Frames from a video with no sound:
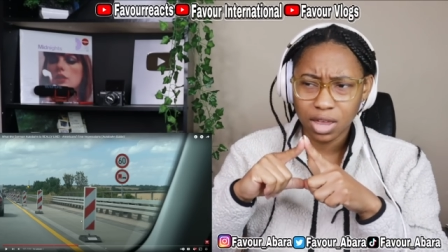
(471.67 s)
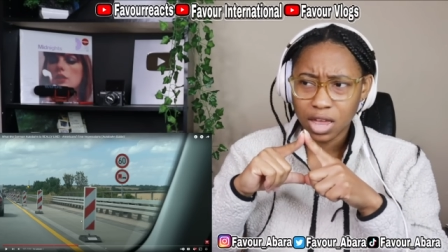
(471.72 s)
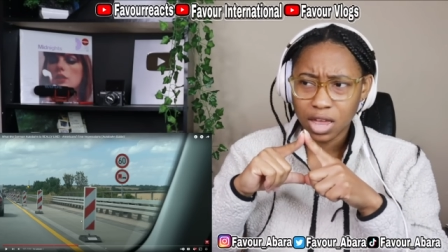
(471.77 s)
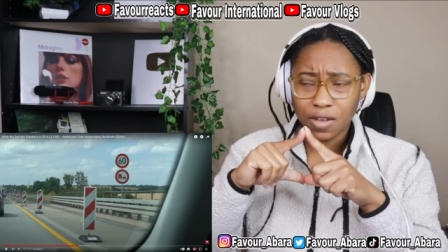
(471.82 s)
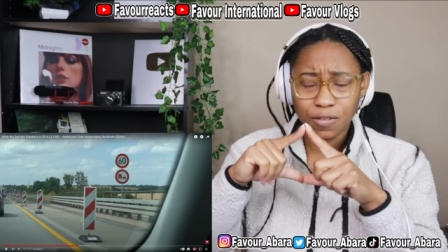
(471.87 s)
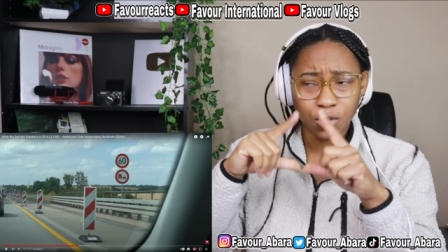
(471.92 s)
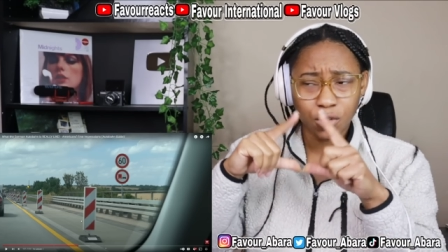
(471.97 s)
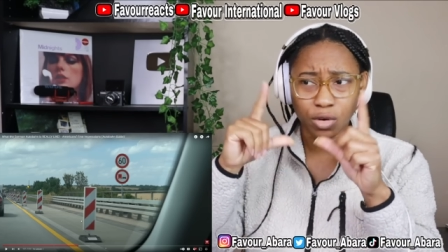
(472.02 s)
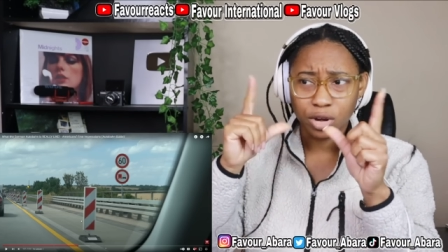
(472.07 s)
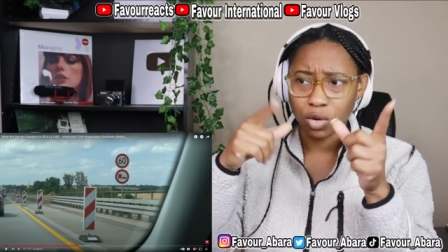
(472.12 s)

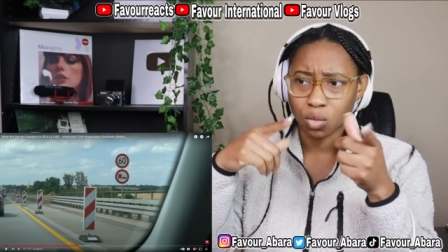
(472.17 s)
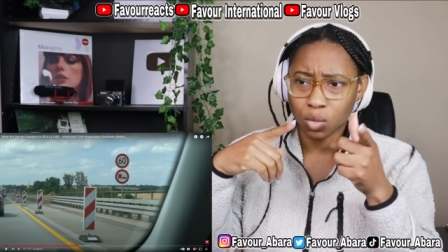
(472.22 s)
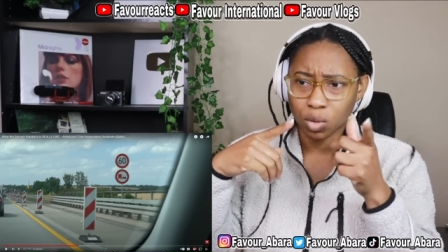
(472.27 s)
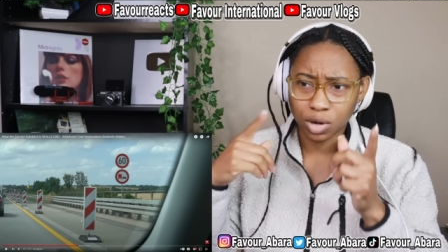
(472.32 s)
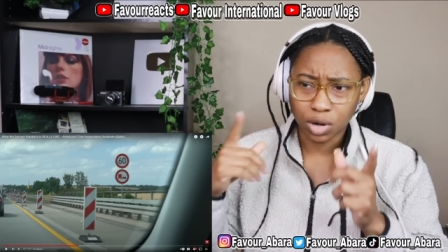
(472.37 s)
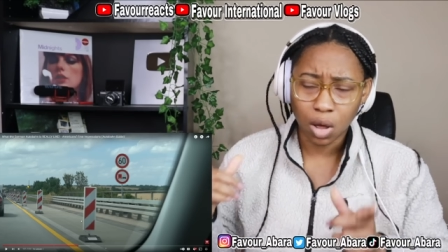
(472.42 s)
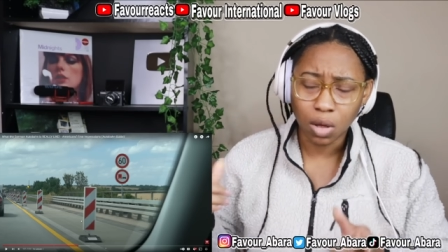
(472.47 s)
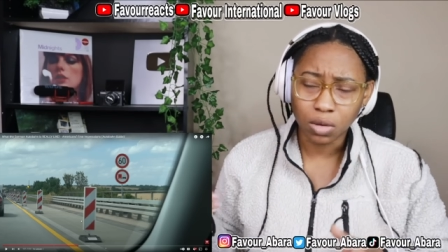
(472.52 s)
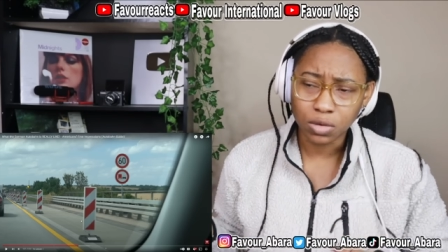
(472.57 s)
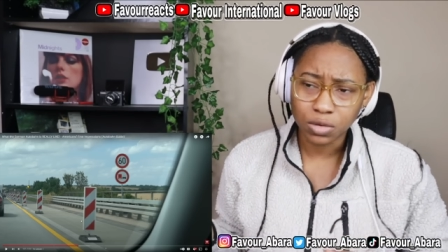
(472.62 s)
If you're in a
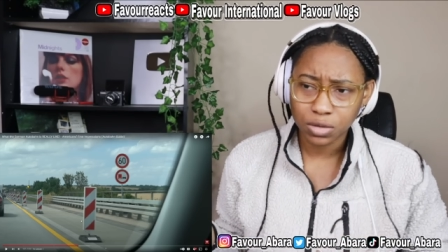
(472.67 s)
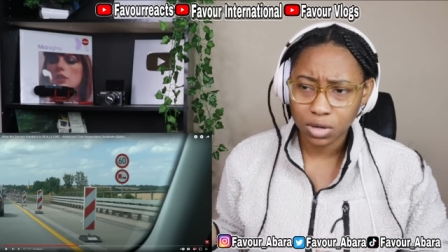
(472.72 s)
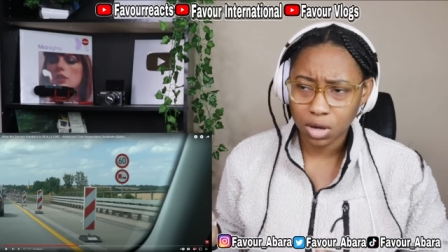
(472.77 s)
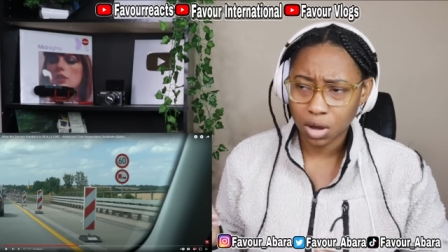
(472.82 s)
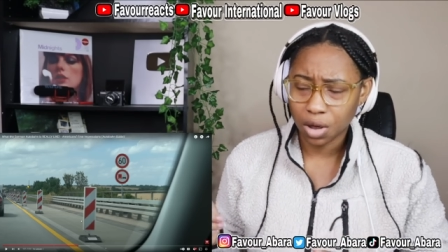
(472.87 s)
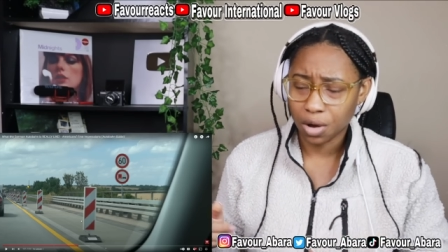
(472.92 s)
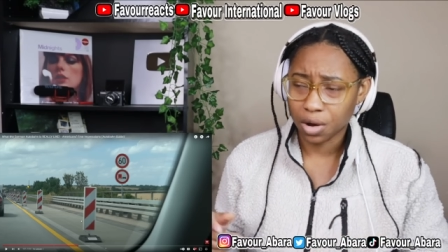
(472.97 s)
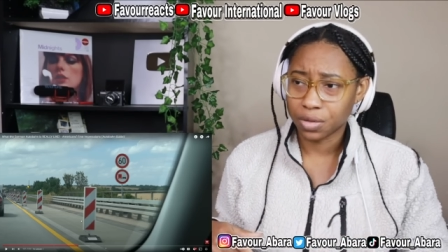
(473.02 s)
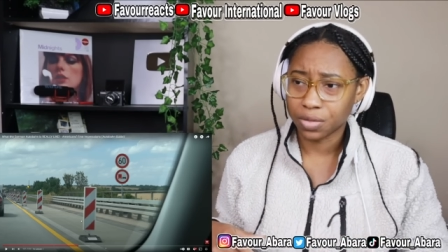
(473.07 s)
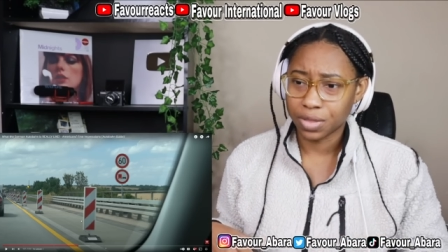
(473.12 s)
Renault
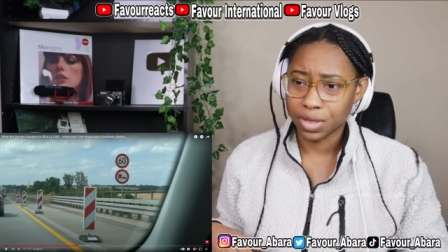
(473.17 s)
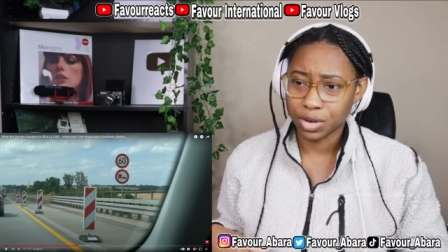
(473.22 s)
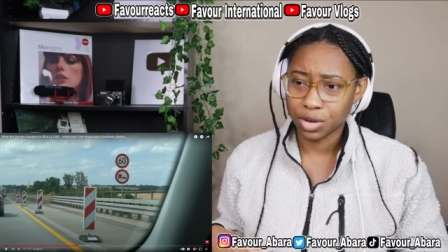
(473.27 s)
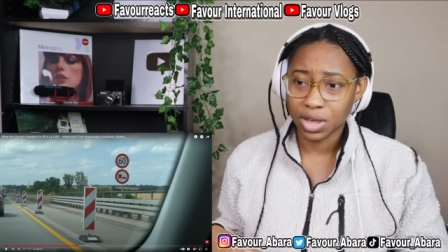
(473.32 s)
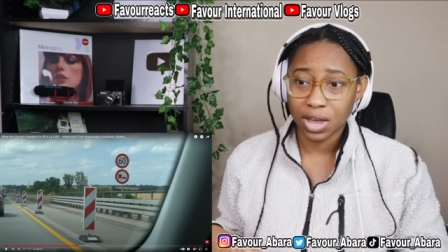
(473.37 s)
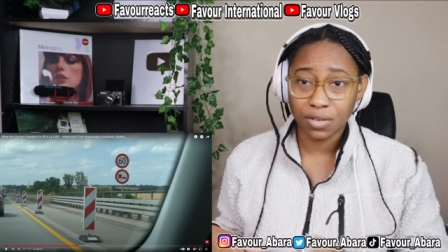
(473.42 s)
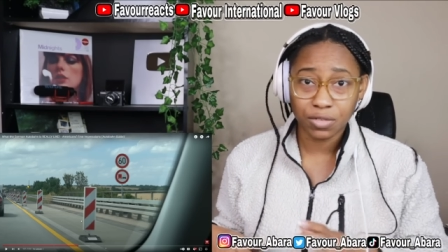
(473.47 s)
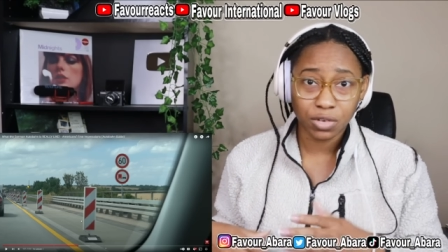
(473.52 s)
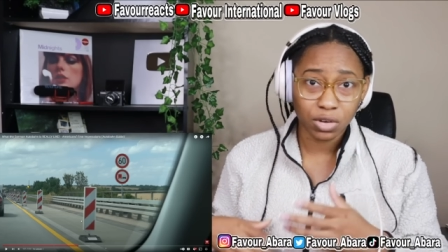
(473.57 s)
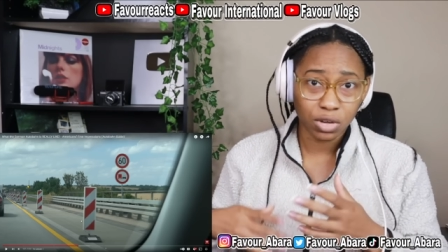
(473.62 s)
car, then you
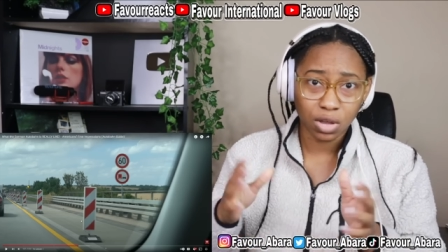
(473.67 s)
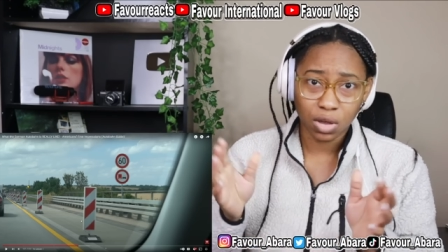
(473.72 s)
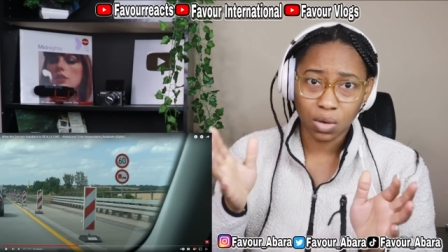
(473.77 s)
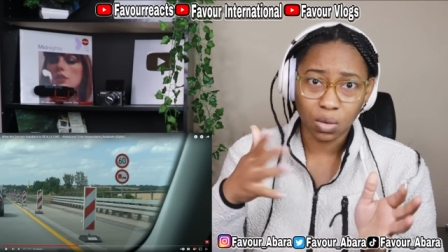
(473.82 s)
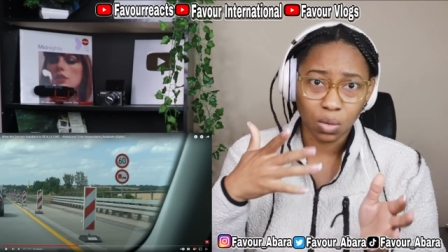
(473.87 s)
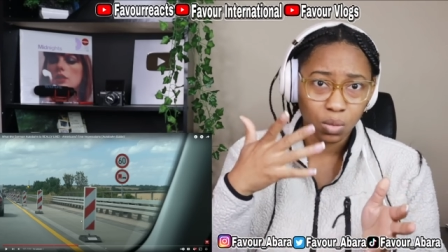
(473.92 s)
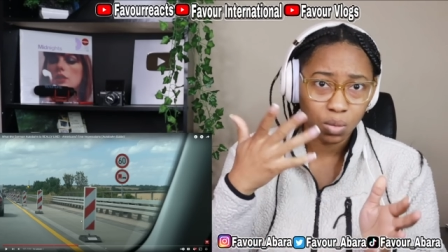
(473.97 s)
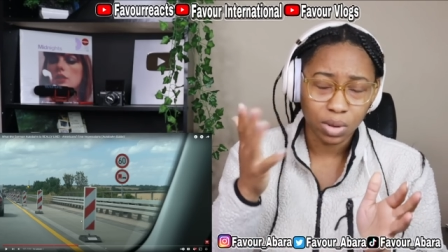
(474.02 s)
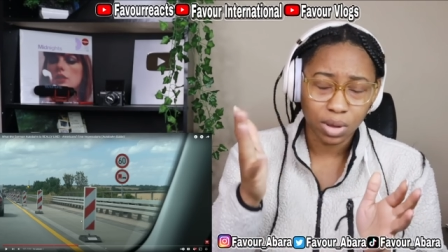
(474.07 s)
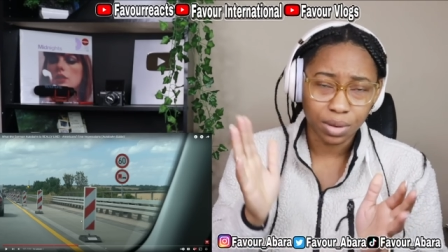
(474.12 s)
have to
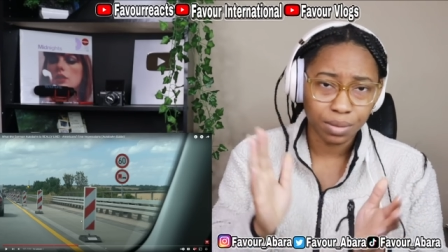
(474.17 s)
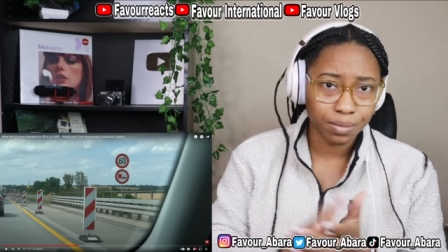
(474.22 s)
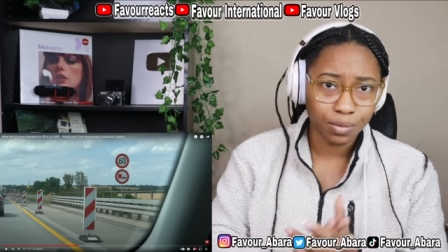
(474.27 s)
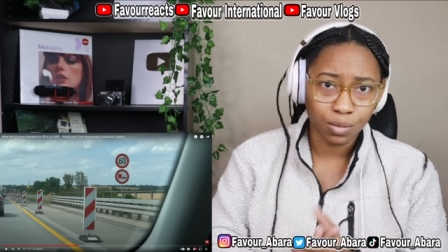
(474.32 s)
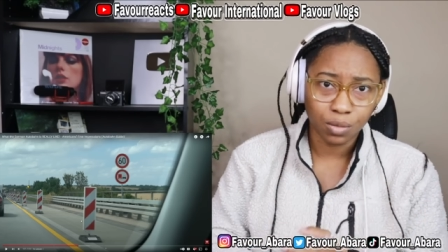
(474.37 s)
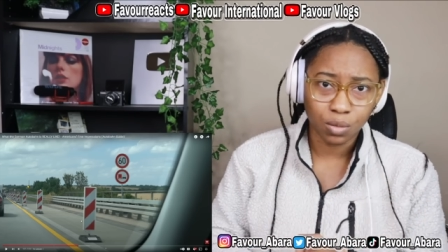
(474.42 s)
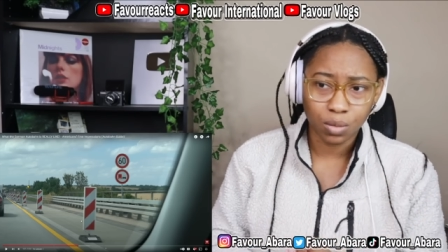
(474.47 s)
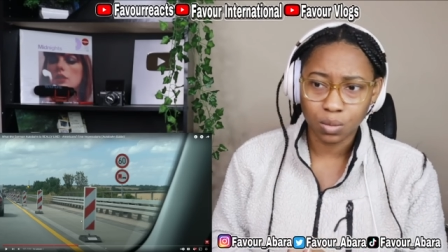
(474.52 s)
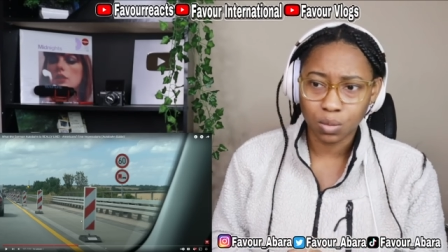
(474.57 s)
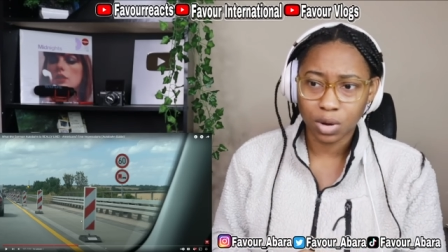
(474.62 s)
go
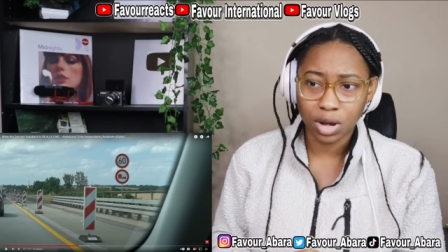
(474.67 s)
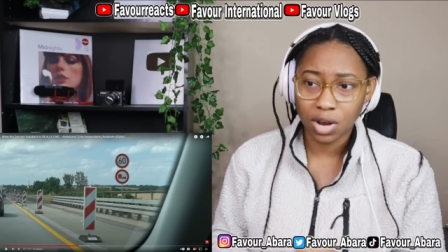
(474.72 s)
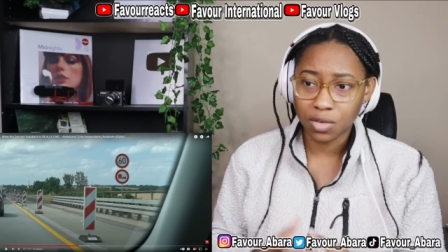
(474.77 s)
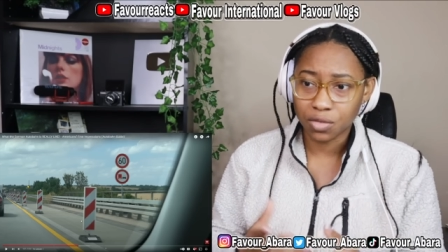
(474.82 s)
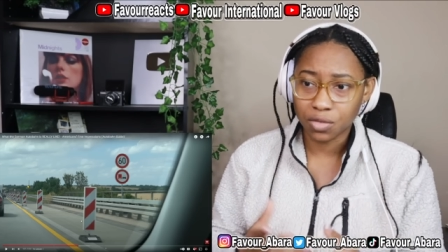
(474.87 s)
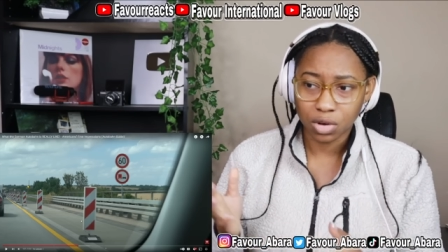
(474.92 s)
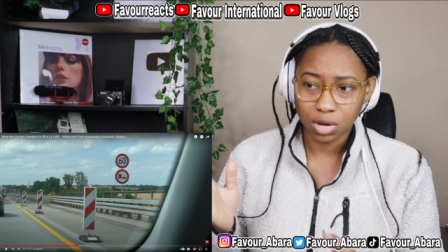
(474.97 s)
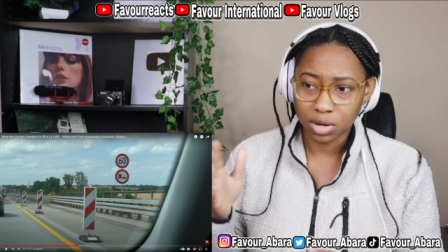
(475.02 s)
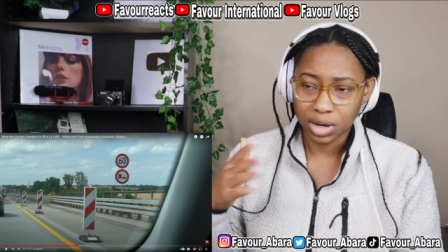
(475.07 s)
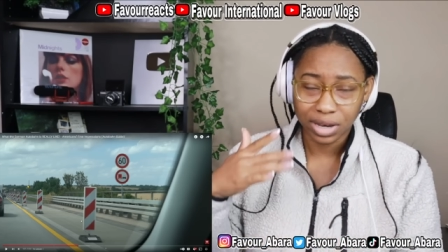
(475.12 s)

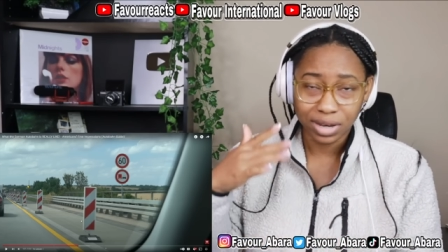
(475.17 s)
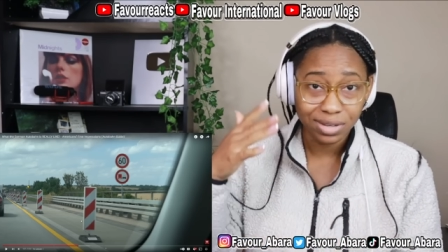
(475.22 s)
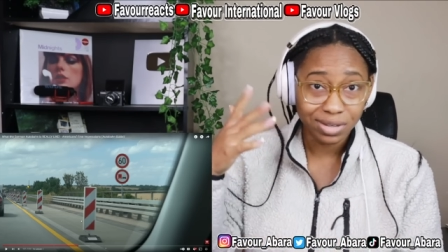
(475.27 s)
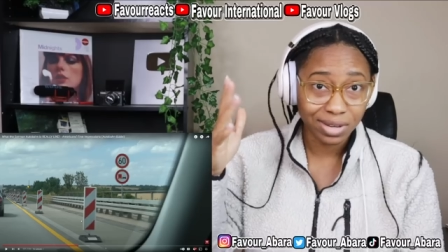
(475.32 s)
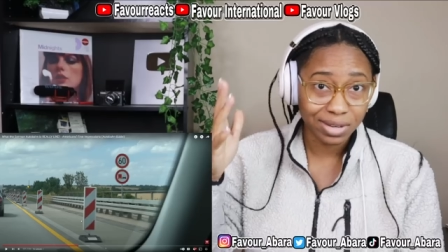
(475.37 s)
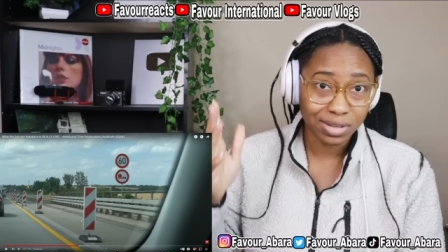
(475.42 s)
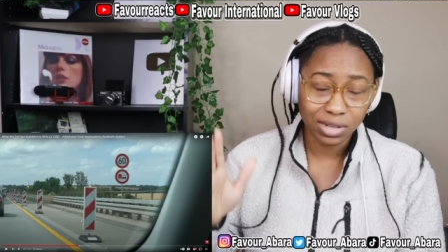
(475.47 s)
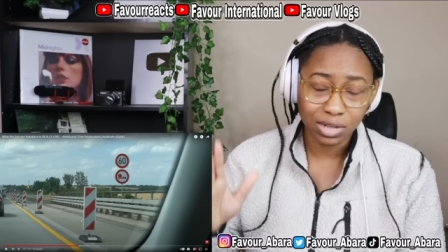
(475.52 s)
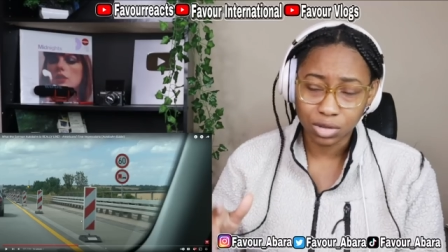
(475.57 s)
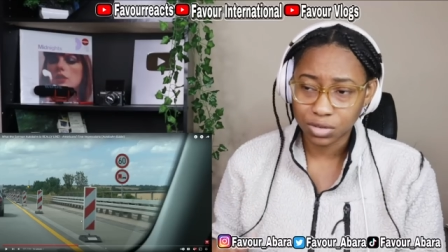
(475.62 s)
whatever like
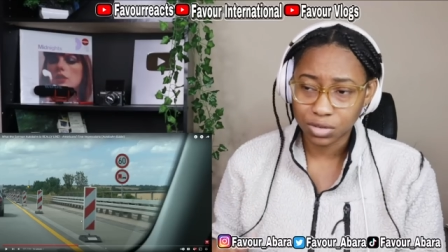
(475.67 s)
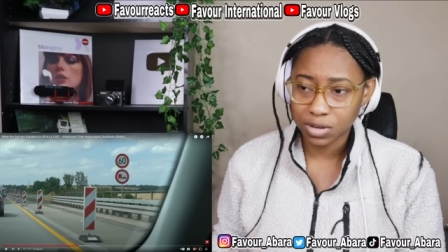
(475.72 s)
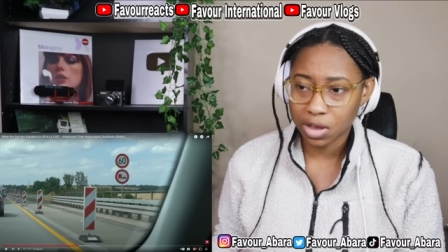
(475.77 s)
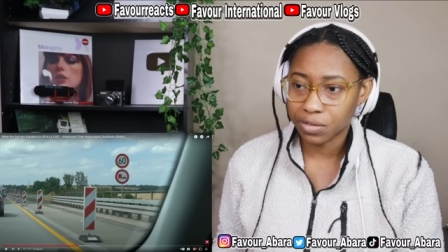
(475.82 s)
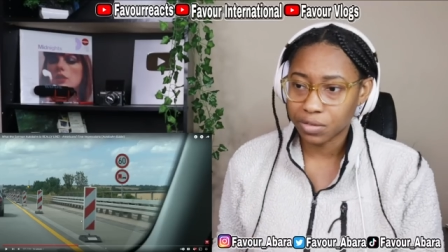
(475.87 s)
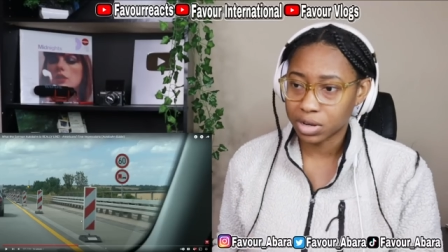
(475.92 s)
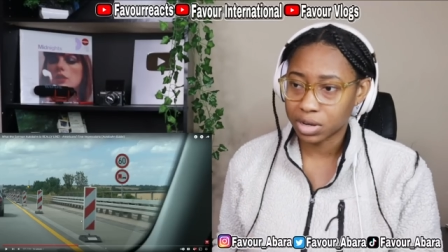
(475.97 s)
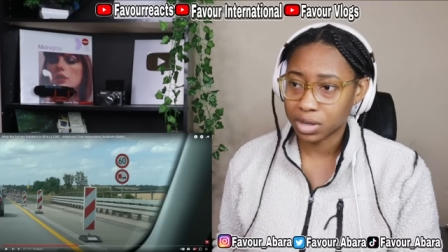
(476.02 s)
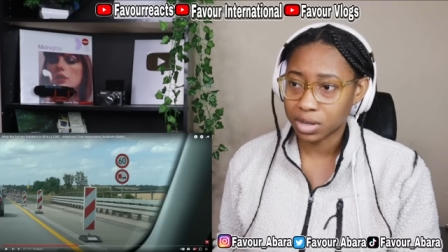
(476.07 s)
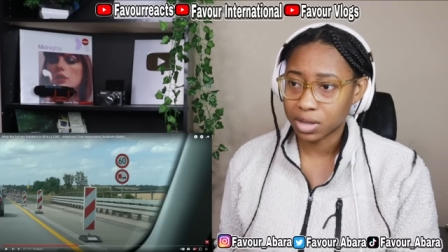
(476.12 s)
60 or 70